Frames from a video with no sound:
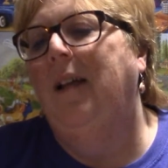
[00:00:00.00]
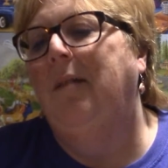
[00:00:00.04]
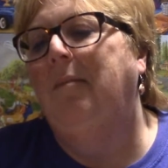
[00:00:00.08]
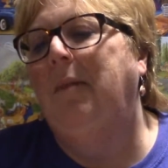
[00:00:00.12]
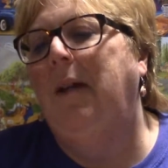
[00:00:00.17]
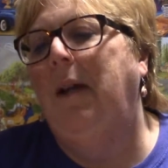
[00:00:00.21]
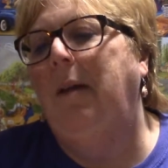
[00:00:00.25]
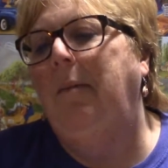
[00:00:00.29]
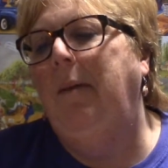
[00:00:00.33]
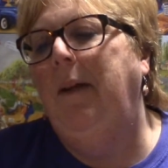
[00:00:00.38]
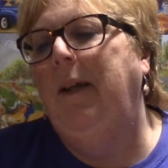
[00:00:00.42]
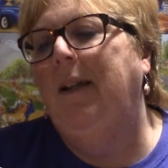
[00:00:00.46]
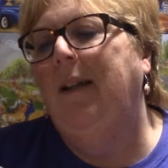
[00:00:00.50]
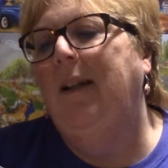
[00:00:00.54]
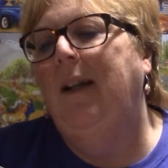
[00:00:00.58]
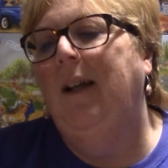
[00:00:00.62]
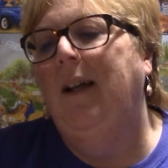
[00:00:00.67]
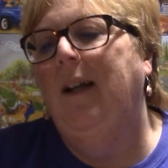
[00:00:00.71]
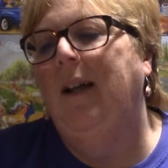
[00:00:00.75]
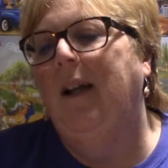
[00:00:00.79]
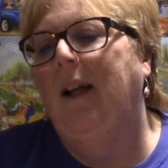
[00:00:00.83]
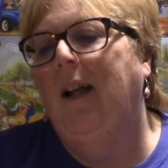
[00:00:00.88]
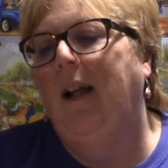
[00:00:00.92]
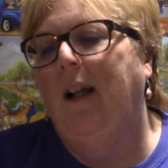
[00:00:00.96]
Maybe
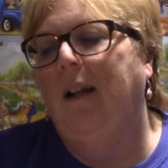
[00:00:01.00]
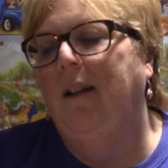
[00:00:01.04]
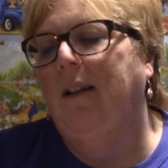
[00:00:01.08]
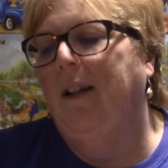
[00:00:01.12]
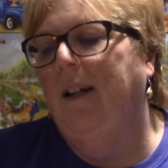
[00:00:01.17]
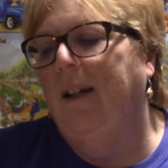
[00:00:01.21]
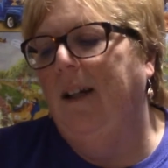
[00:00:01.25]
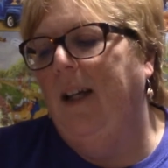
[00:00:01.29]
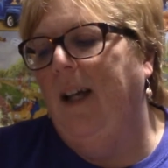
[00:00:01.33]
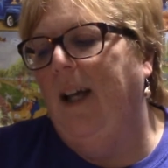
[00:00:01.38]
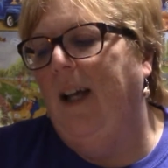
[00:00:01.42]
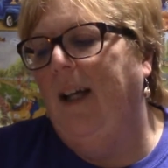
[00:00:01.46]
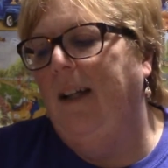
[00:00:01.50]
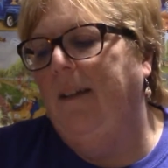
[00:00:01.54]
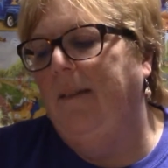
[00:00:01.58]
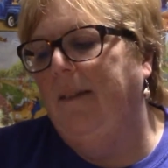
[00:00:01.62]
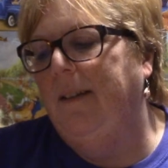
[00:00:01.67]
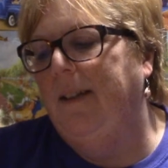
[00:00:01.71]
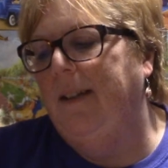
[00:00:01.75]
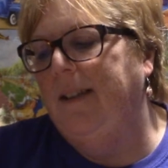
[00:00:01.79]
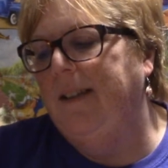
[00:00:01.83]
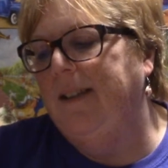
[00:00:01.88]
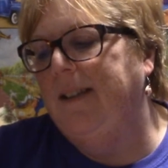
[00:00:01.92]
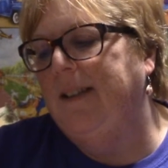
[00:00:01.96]
look
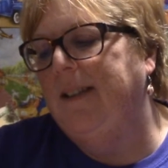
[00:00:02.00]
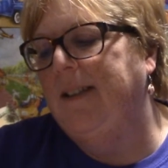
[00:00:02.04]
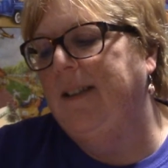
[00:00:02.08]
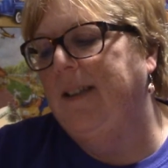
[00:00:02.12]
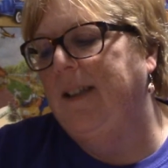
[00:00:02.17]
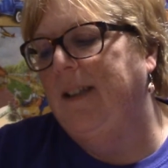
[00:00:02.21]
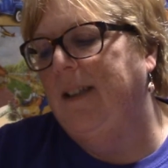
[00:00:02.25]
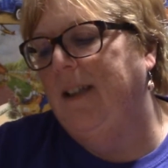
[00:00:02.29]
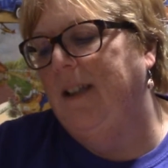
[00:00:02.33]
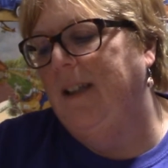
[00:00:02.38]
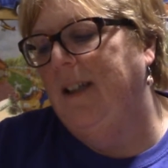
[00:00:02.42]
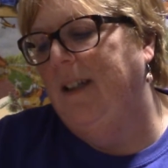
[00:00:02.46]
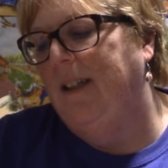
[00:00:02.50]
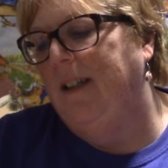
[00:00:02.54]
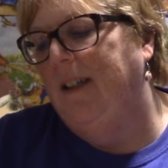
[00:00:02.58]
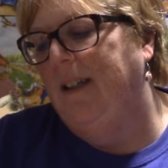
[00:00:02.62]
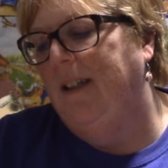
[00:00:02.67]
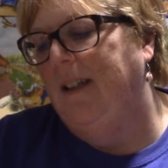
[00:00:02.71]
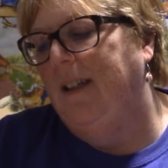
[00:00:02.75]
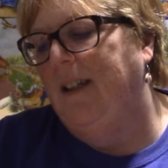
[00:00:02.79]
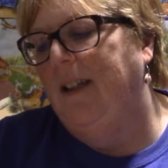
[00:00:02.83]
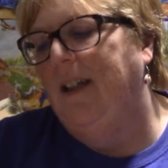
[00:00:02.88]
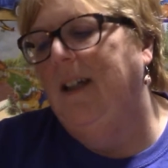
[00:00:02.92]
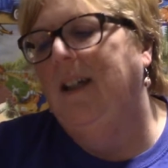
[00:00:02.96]
at this.
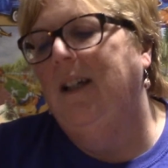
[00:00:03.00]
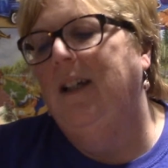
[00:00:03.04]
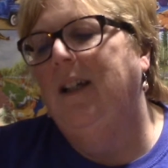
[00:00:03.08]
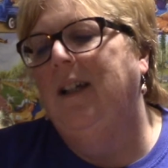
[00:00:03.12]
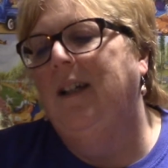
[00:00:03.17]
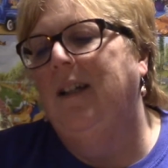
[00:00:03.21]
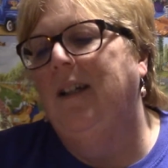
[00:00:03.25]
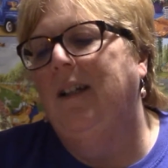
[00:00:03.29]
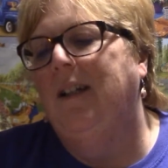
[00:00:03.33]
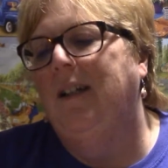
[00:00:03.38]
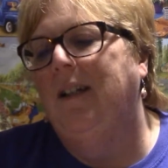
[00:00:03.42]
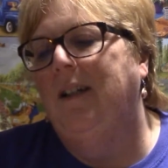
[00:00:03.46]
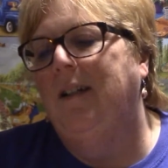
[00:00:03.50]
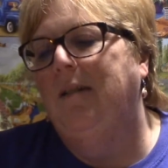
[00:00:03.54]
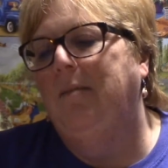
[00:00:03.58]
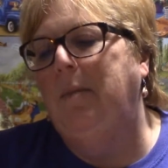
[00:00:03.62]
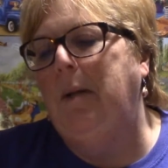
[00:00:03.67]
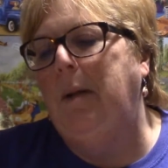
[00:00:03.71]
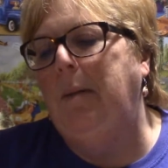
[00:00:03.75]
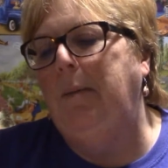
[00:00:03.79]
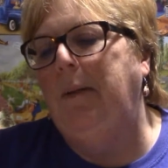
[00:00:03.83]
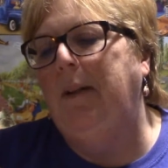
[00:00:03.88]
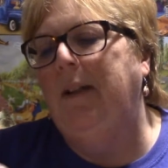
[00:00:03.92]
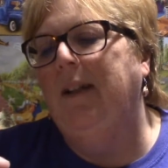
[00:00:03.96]

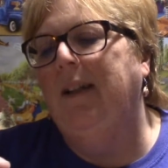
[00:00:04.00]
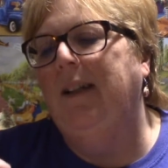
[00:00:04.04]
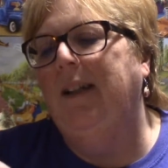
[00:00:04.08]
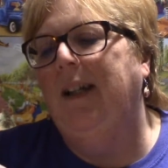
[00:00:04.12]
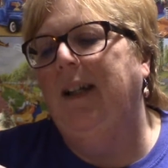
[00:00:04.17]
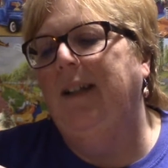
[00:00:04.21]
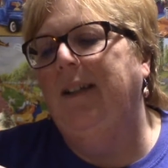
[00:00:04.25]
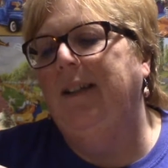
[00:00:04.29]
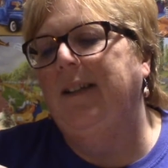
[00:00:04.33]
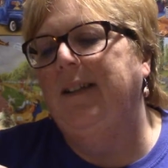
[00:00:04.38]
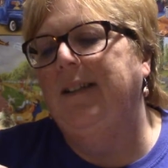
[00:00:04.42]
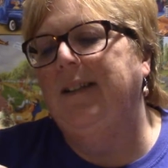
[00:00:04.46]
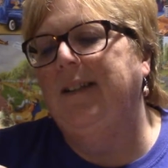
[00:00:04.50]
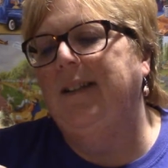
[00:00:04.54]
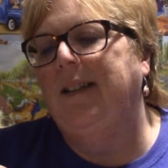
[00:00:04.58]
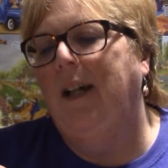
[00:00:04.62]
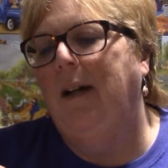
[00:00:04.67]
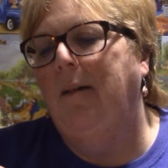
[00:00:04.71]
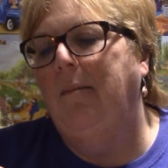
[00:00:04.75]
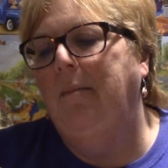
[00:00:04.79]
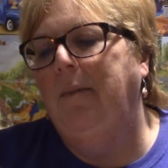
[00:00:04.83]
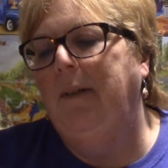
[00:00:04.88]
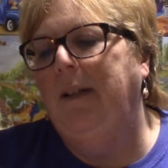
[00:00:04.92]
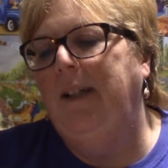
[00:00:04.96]
Maybe look at this
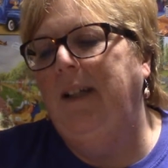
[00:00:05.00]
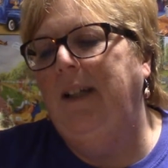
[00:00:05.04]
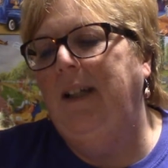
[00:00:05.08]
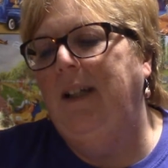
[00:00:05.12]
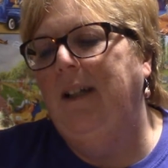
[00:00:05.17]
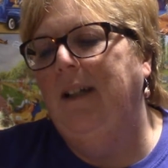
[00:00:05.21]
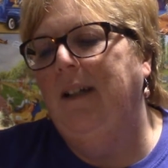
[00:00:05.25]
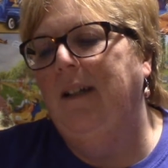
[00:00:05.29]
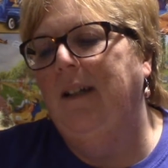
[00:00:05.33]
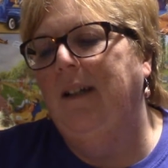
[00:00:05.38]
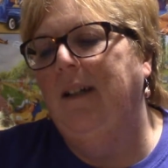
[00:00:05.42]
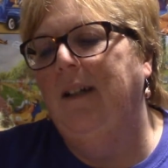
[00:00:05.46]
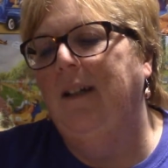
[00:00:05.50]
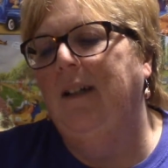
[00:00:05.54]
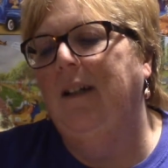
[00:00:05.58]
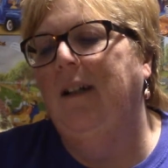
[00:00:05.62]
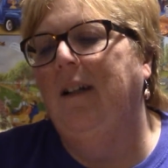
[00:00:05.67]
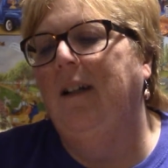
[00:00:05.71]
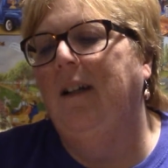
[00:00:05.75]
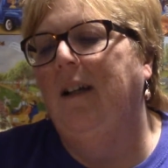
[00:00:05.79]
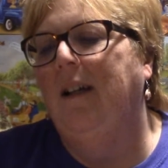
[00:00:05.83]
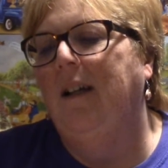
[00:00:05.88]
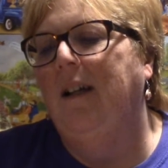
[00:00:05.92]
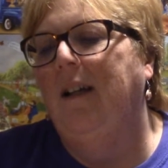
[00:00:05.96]
company
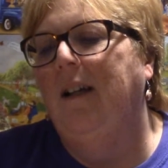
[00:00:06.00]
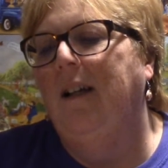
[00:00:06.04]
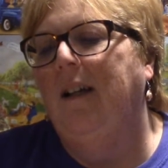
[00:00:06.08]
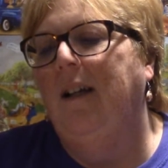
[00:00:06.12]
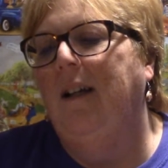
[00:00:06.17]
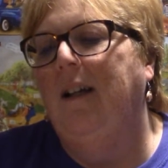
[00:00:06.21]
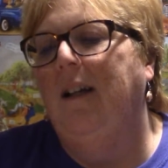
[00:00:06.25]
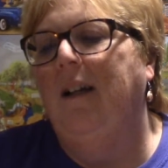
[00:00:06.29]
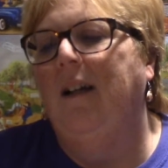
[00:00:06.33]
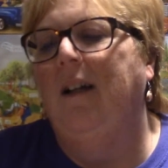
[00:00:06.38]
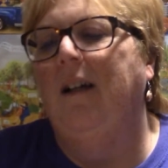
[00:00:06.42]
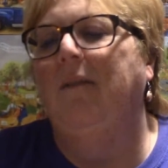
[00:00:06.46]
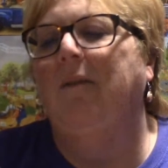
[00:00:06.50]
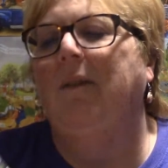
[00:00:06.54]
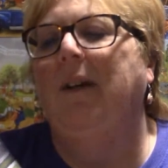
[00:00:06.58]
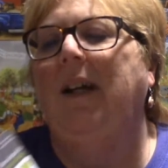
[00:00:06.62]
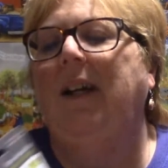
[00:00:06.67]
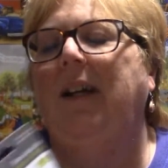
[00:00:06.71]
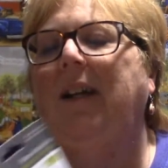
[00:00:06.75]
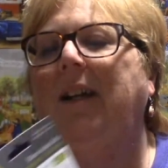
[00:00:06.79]
right